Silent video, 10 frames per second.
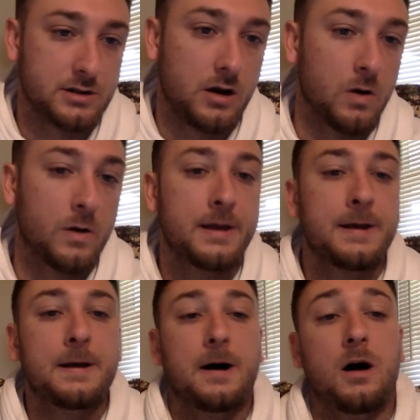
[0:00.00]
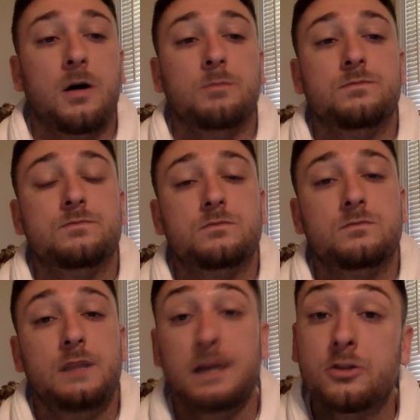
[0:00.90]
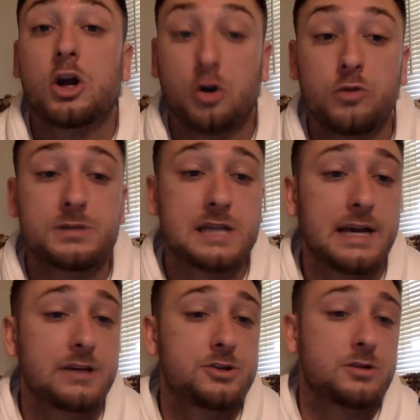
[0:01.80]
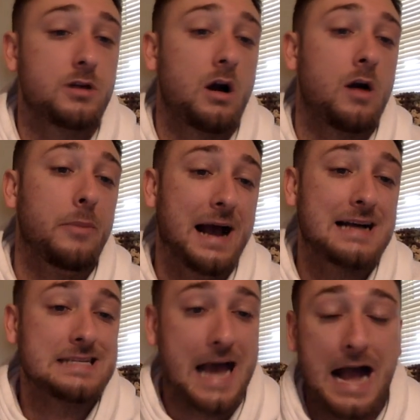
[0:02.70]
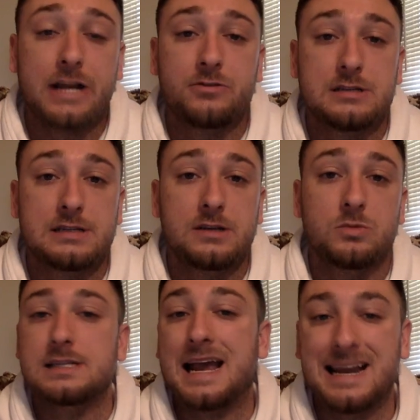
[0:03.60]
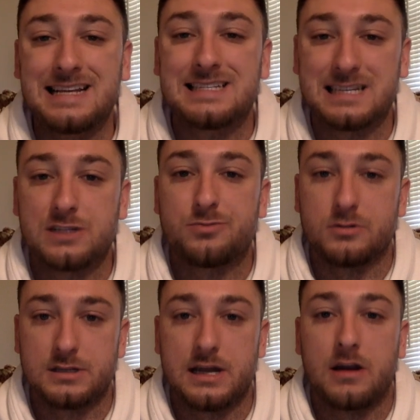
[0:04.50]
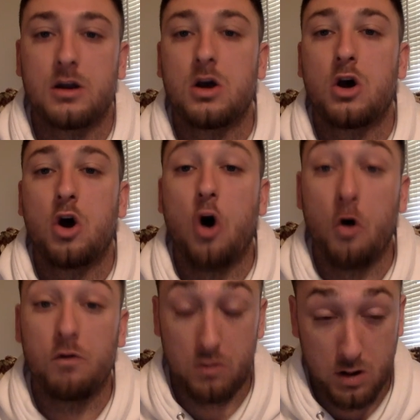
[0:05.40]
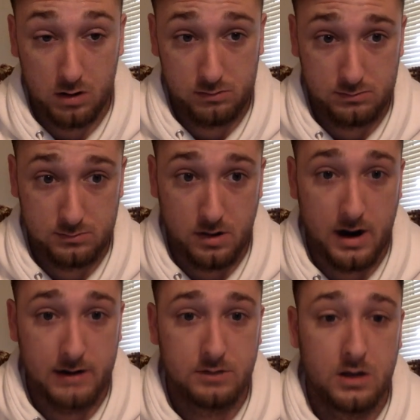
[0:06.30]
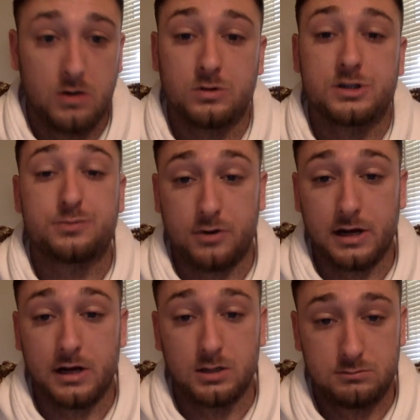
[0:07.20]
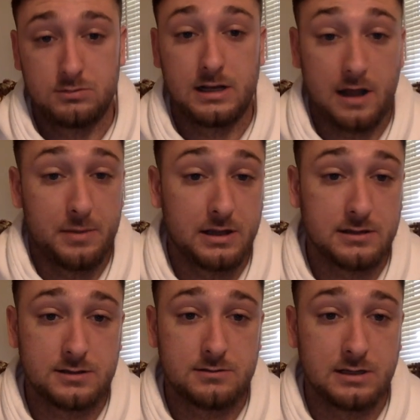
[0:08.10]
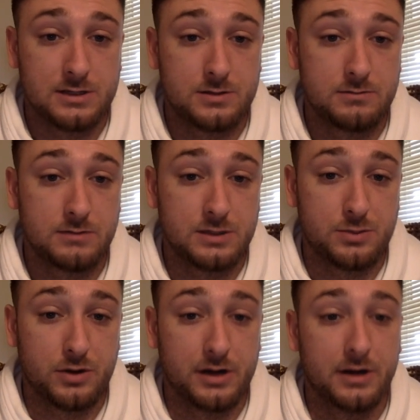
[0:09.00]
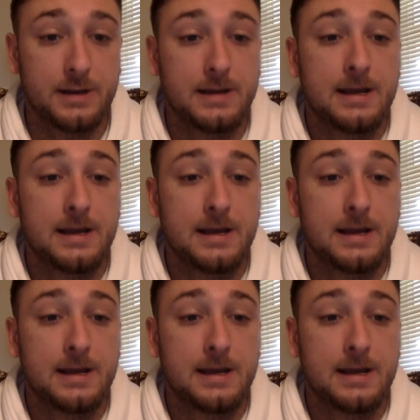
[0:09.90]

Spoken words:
So, in the group stage, our pass accuracy was 86% overall, all right, which is pretty good. I mean, that's pretty good.